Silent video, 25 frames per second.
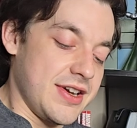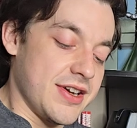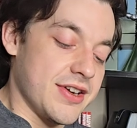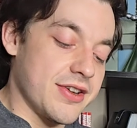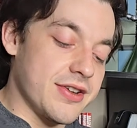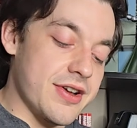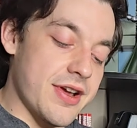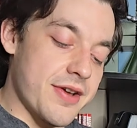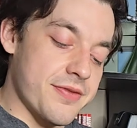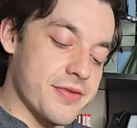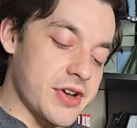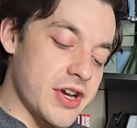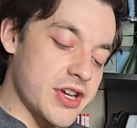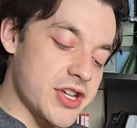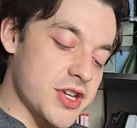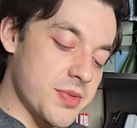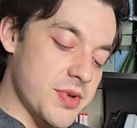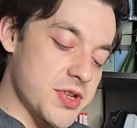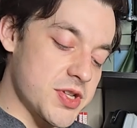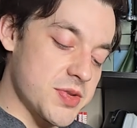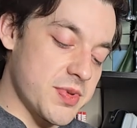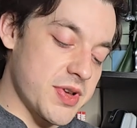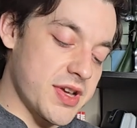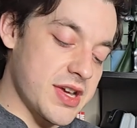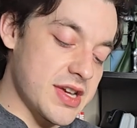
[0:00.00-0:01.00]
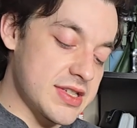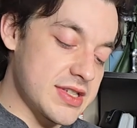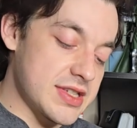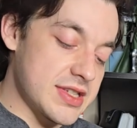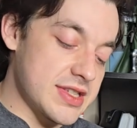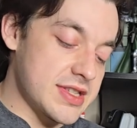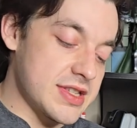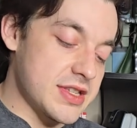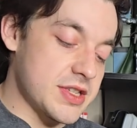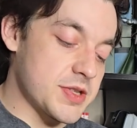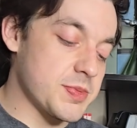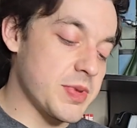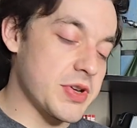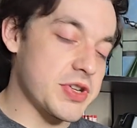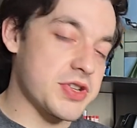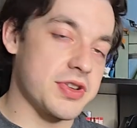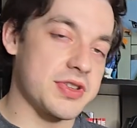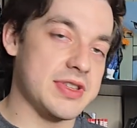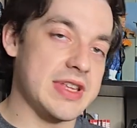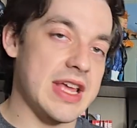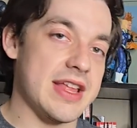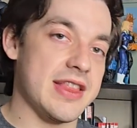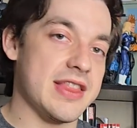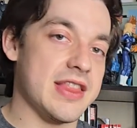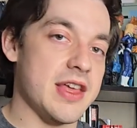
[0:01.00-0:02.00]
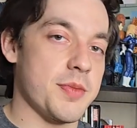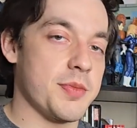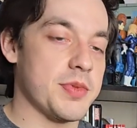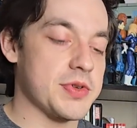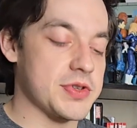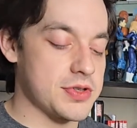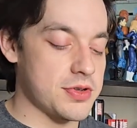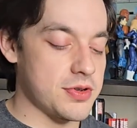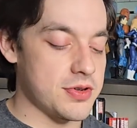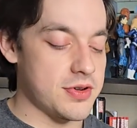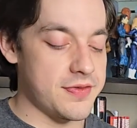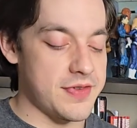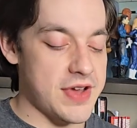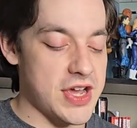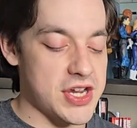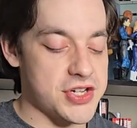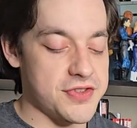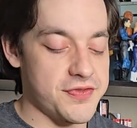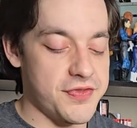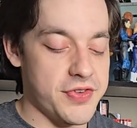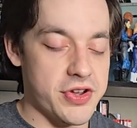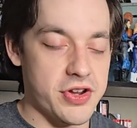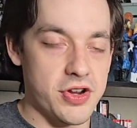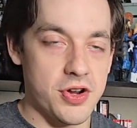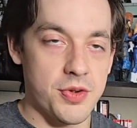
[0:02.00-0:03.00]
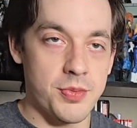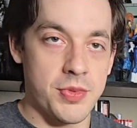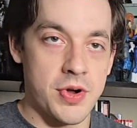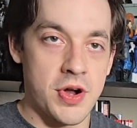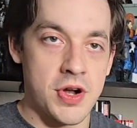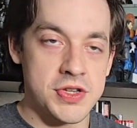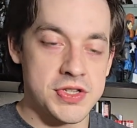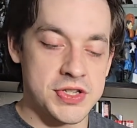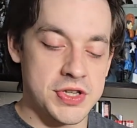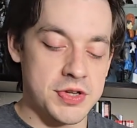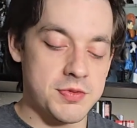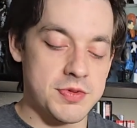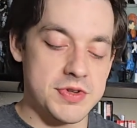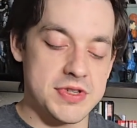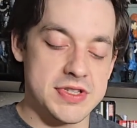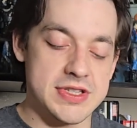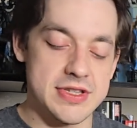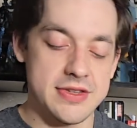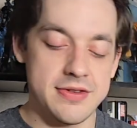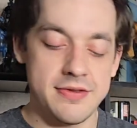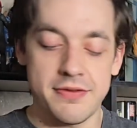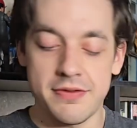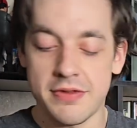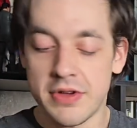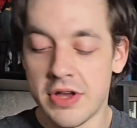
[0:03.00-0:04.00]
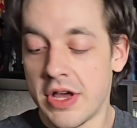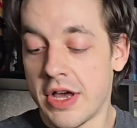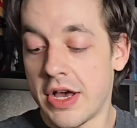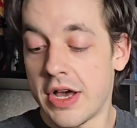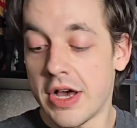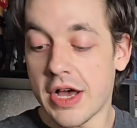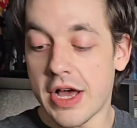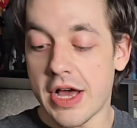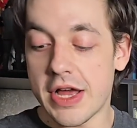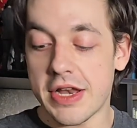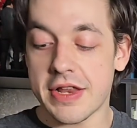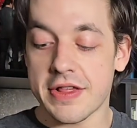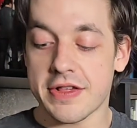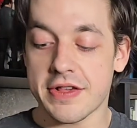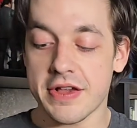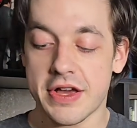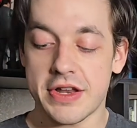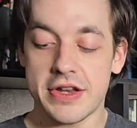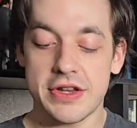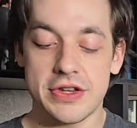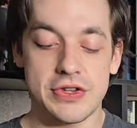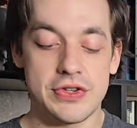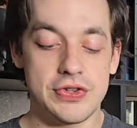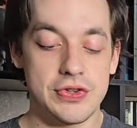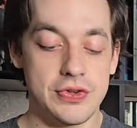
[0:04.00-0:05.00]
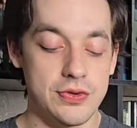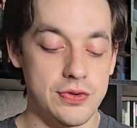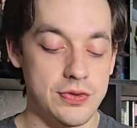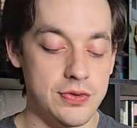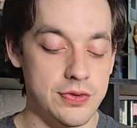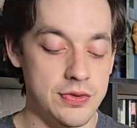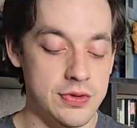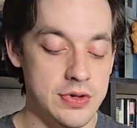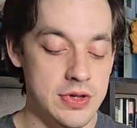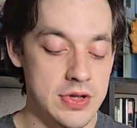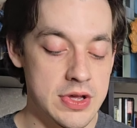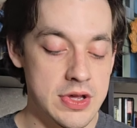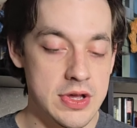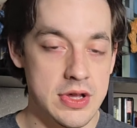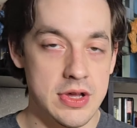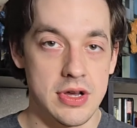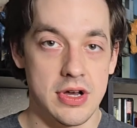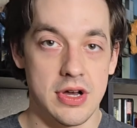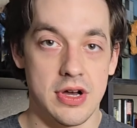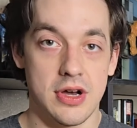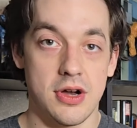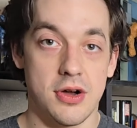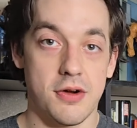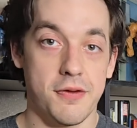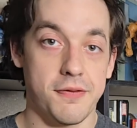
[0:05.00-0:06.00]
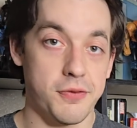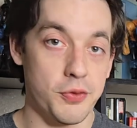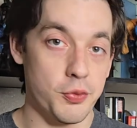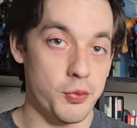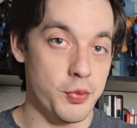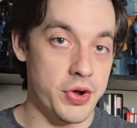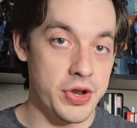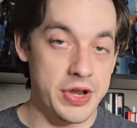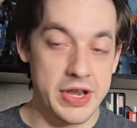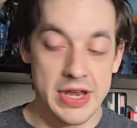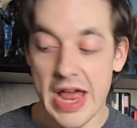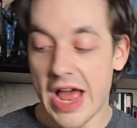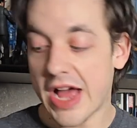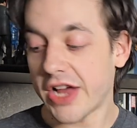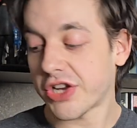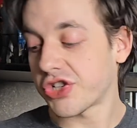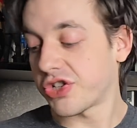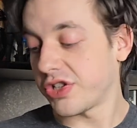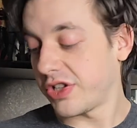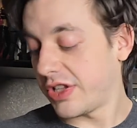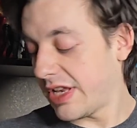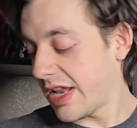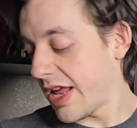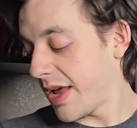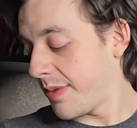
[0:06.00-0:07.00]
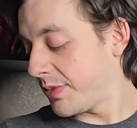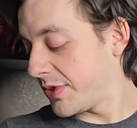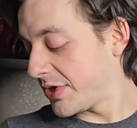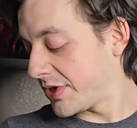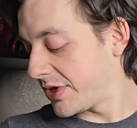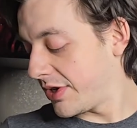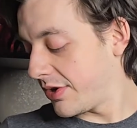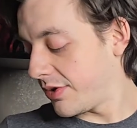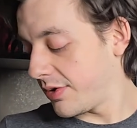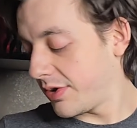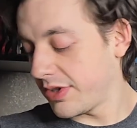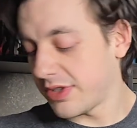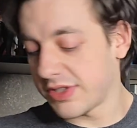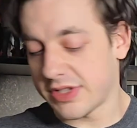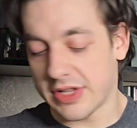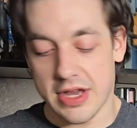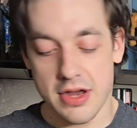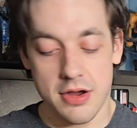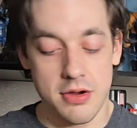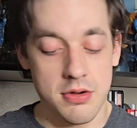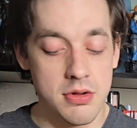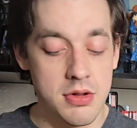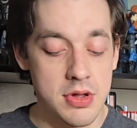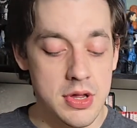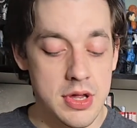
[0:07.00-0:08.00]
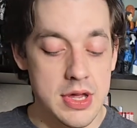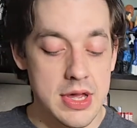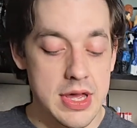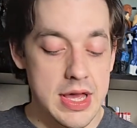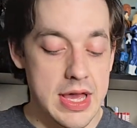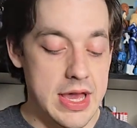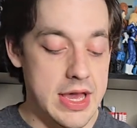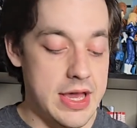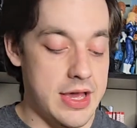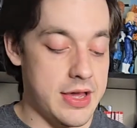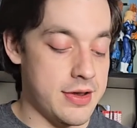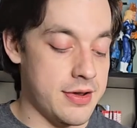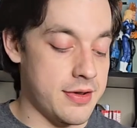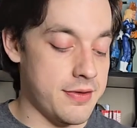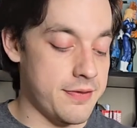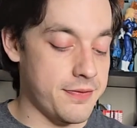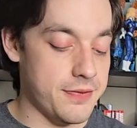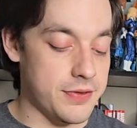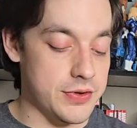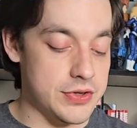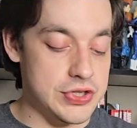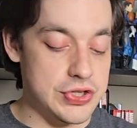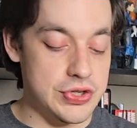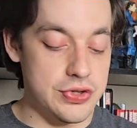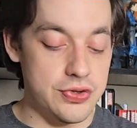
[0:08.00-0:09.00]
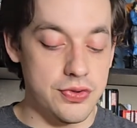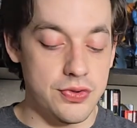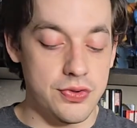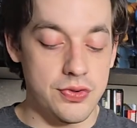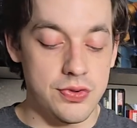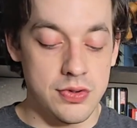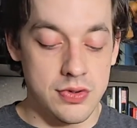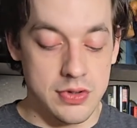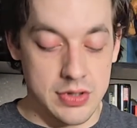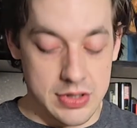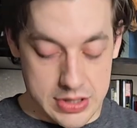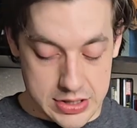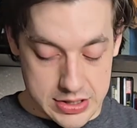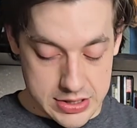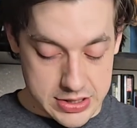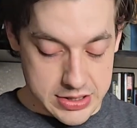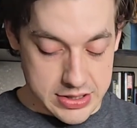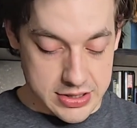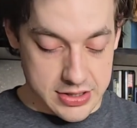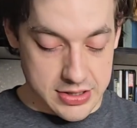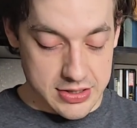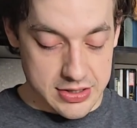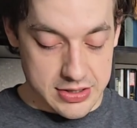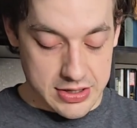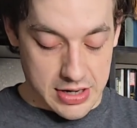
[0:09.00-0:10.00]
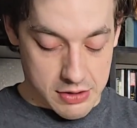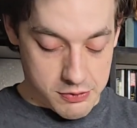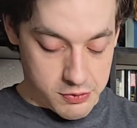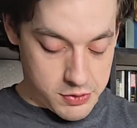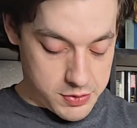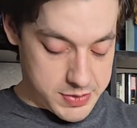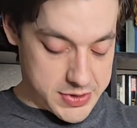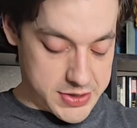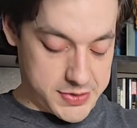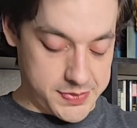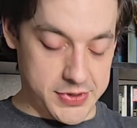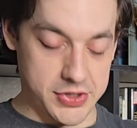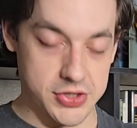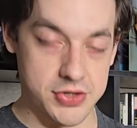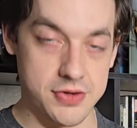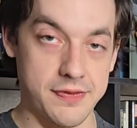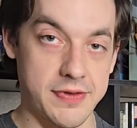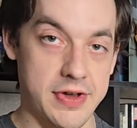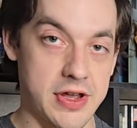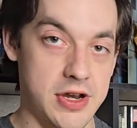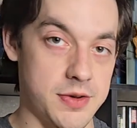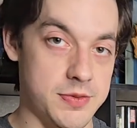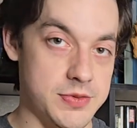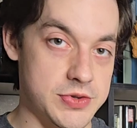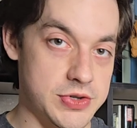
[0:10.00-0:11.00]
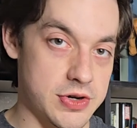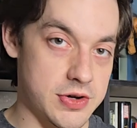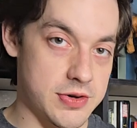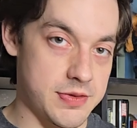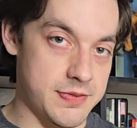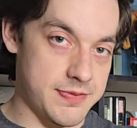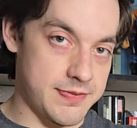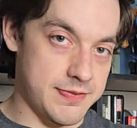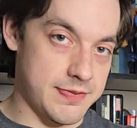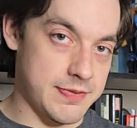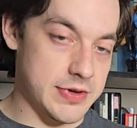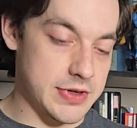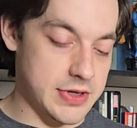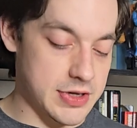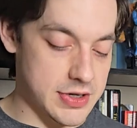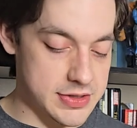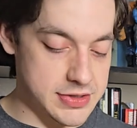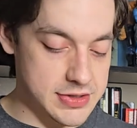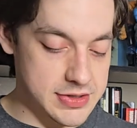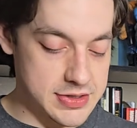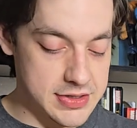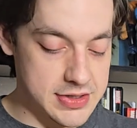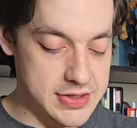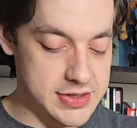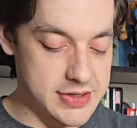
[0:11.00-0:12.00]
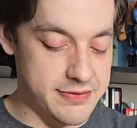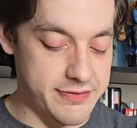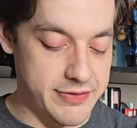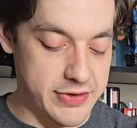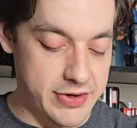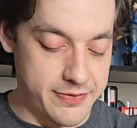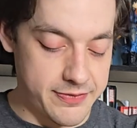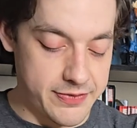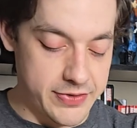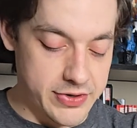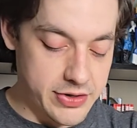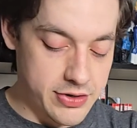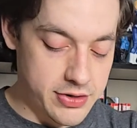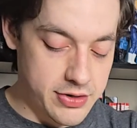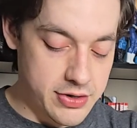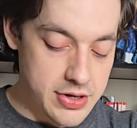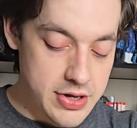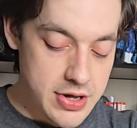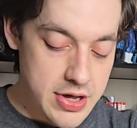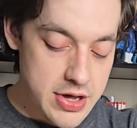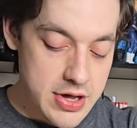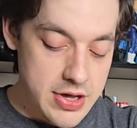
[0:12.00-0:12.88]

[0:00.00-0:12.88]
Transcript: Oh yeah, I forgot to mention, because it's the special 10th episode of Action Figure Unboxing with Steve, I decided to, for one, actually name the series now, and for two, I wore my special Venom shirt, because it's Venom.